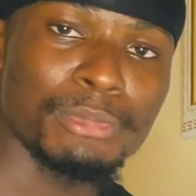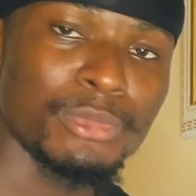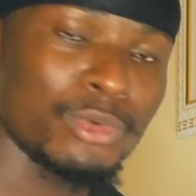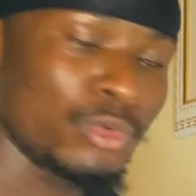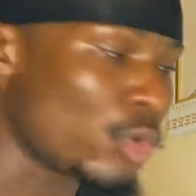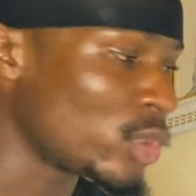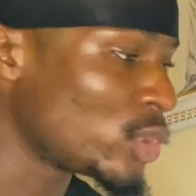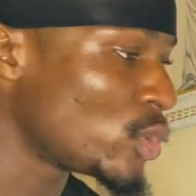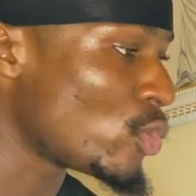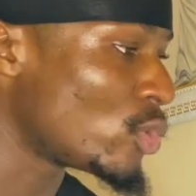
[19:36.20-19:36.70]

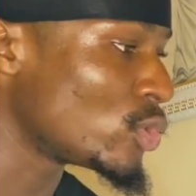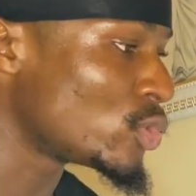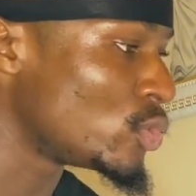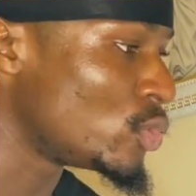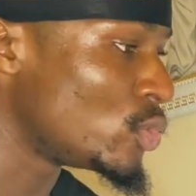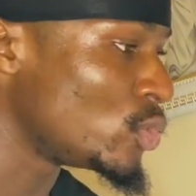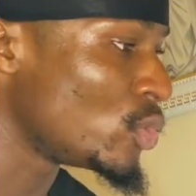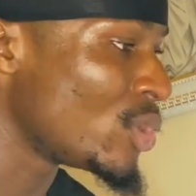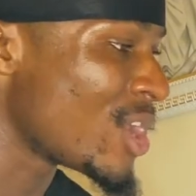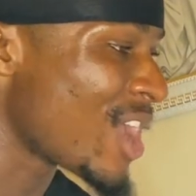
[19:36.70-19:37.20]
What do you want to do?
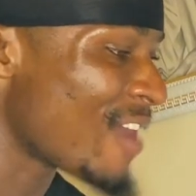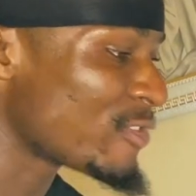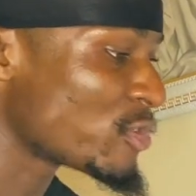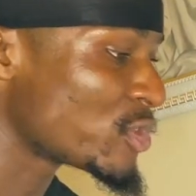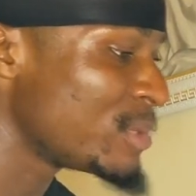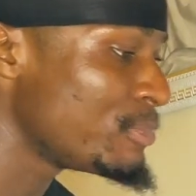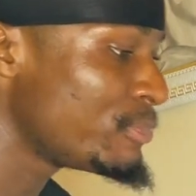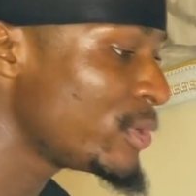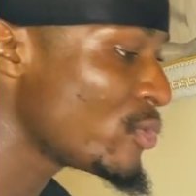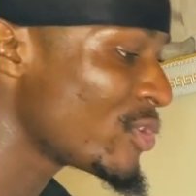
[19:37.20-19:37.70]
You have to
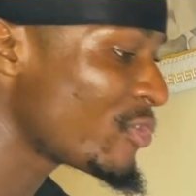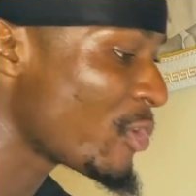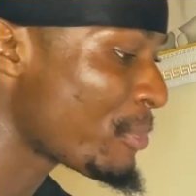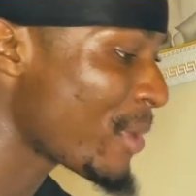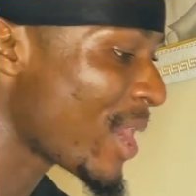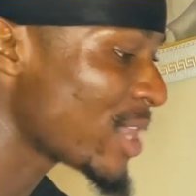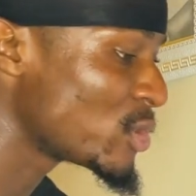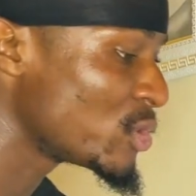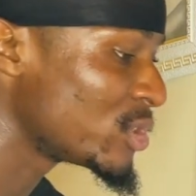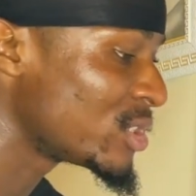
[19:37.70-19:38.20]
simply wait for
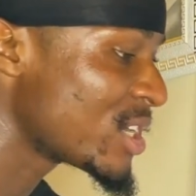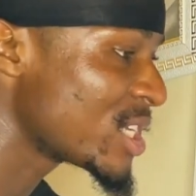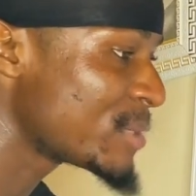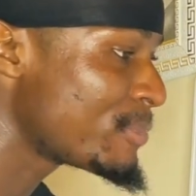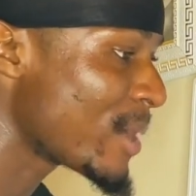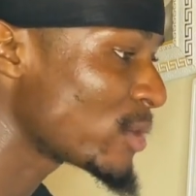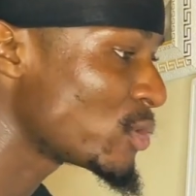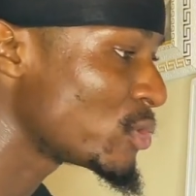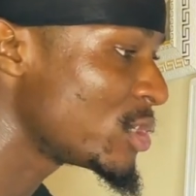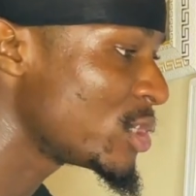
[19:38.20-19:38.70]
price to trace
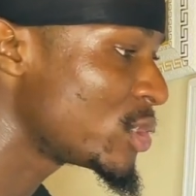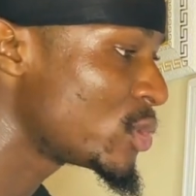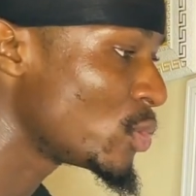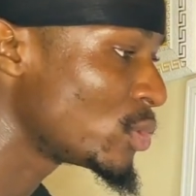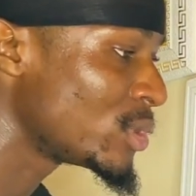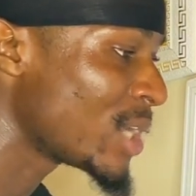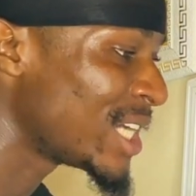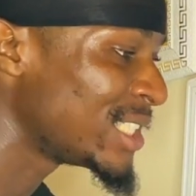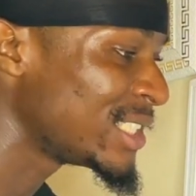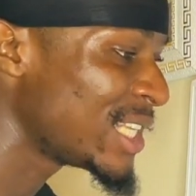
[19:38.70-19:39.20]
back to this zone
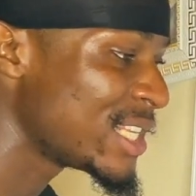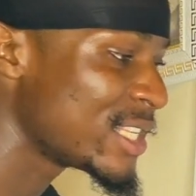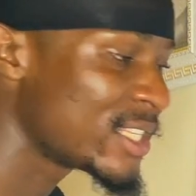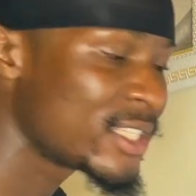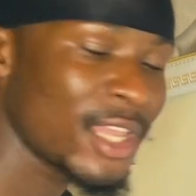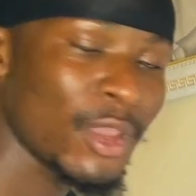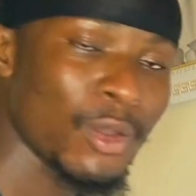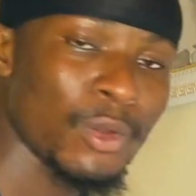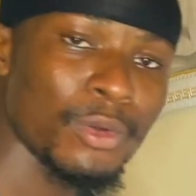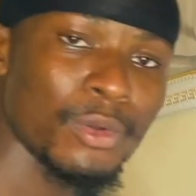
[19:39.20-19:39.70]
and then
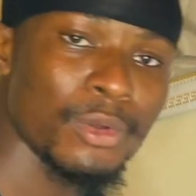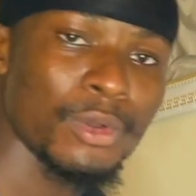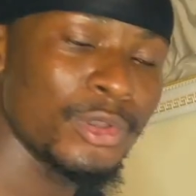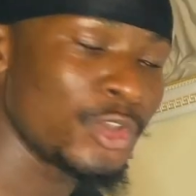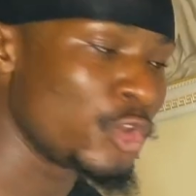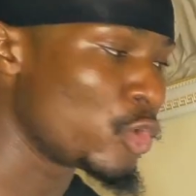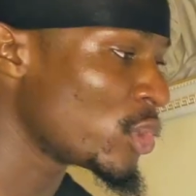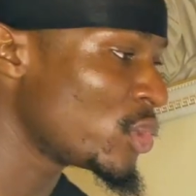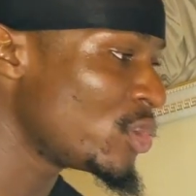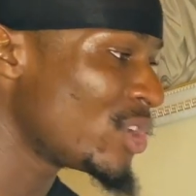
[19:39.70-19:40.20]
sell.
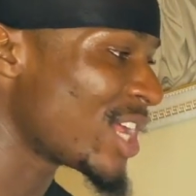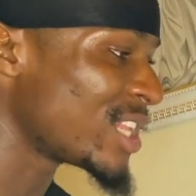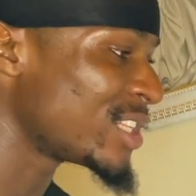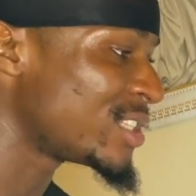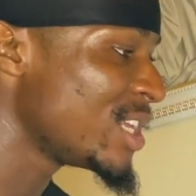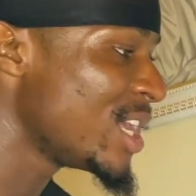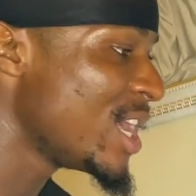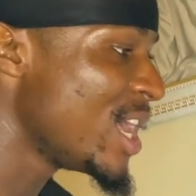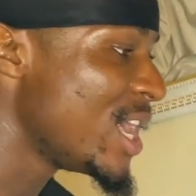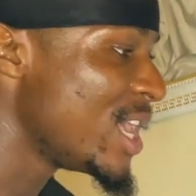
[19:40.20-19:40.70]
You already know
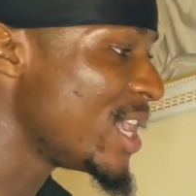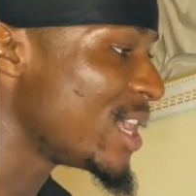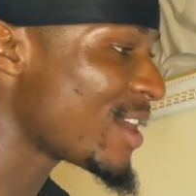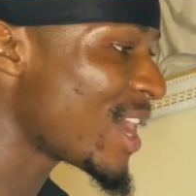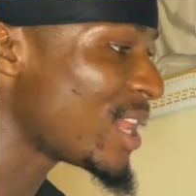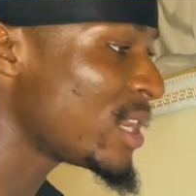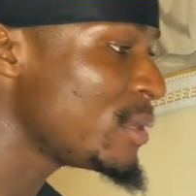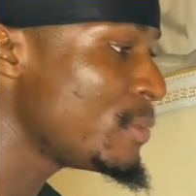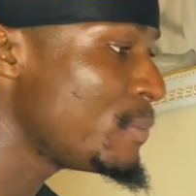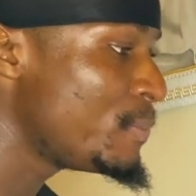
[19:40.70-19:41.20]
that a
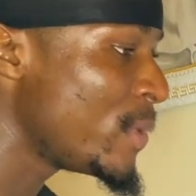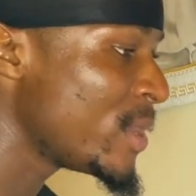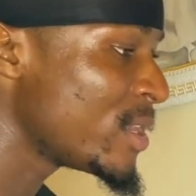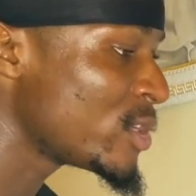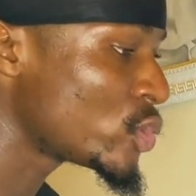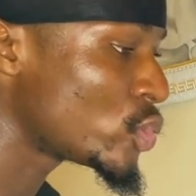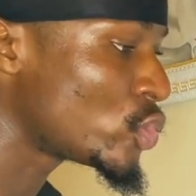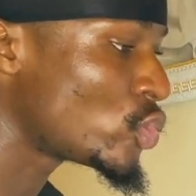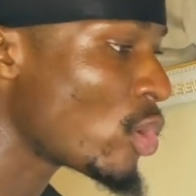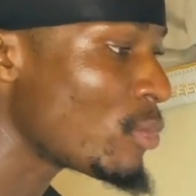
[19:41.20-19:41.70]

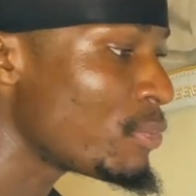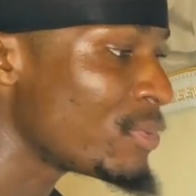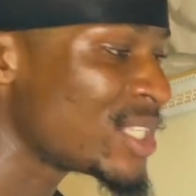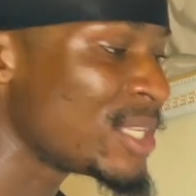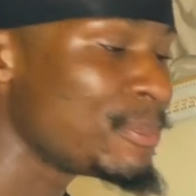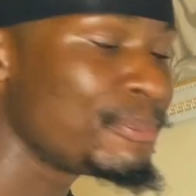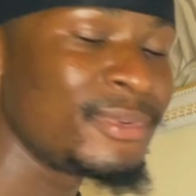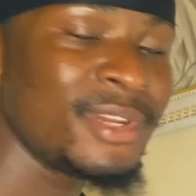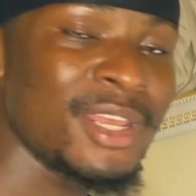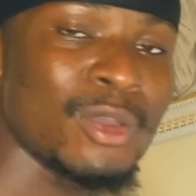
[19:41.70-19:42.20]
rally-based drop is
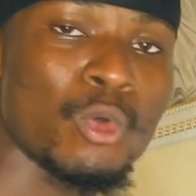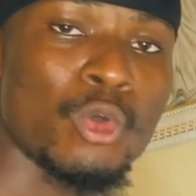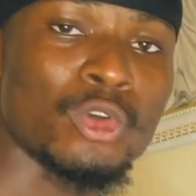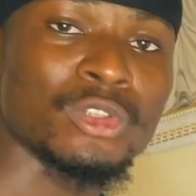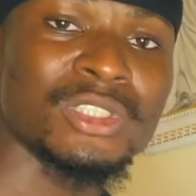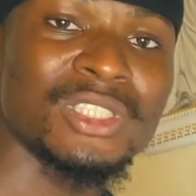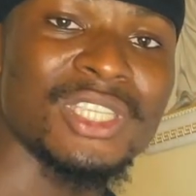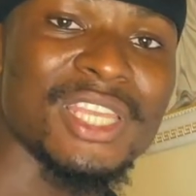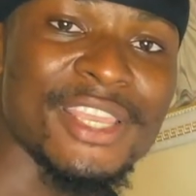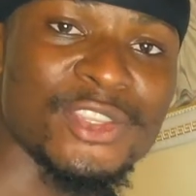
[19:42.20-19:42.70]
simply
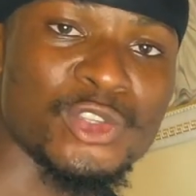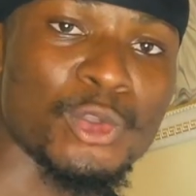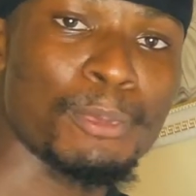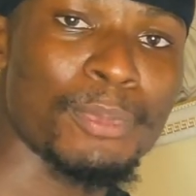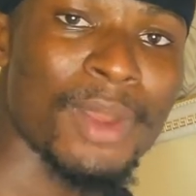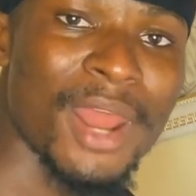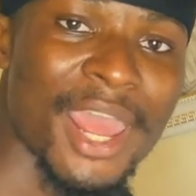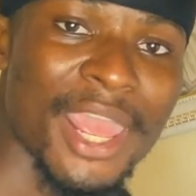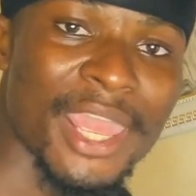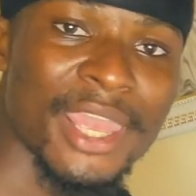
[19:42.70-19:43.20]
a
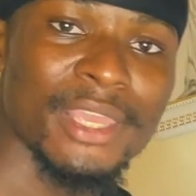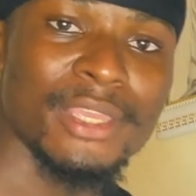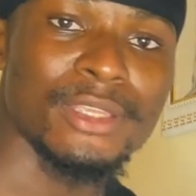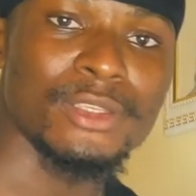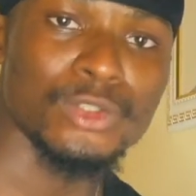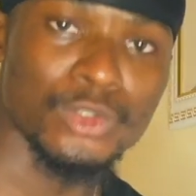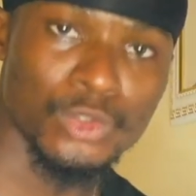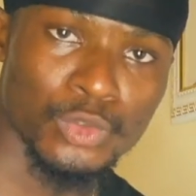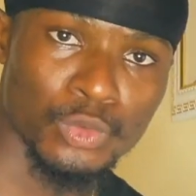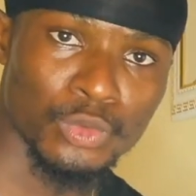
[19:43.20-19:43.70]
supply
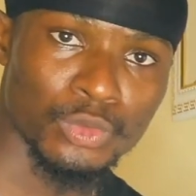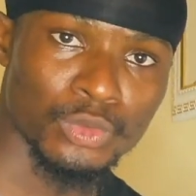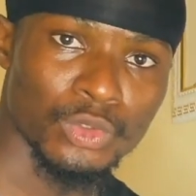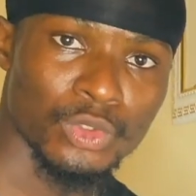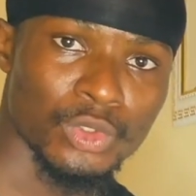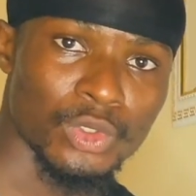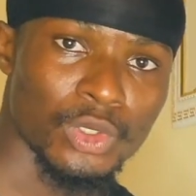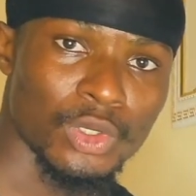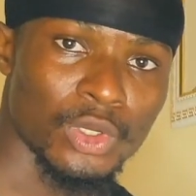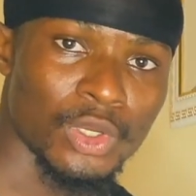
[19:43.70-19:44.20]
zone.
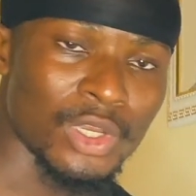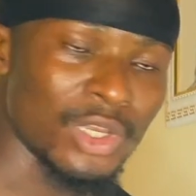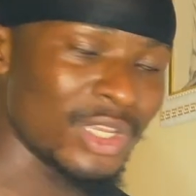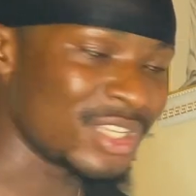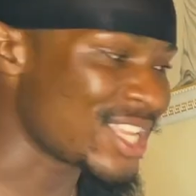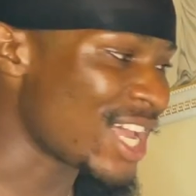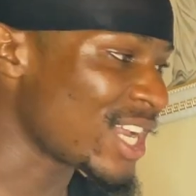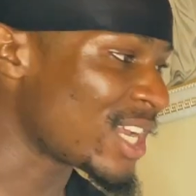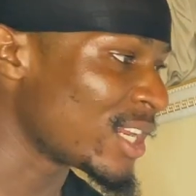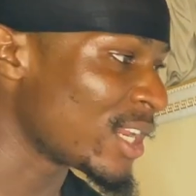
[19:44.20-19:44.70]

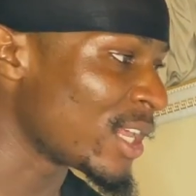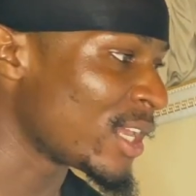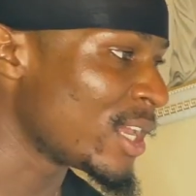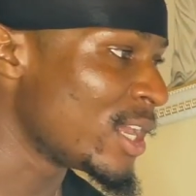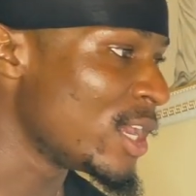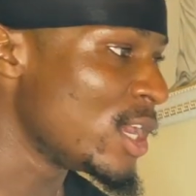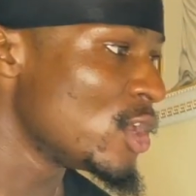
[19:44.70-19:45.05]
Exactly.